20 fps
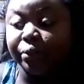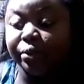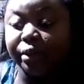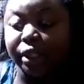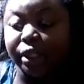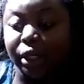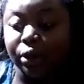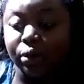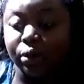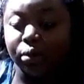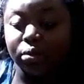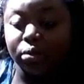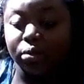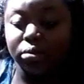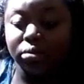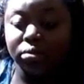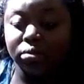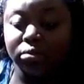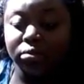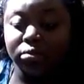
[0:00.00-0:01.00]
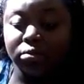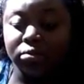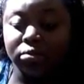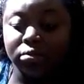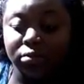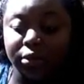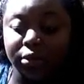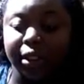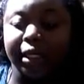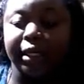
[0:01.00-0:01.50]
So
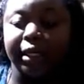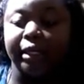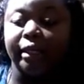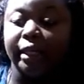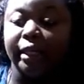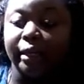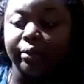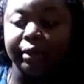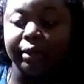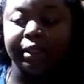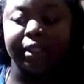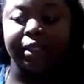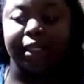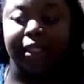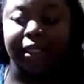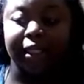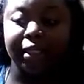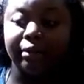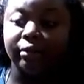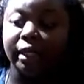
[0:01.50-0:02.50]
yeah, and that was it.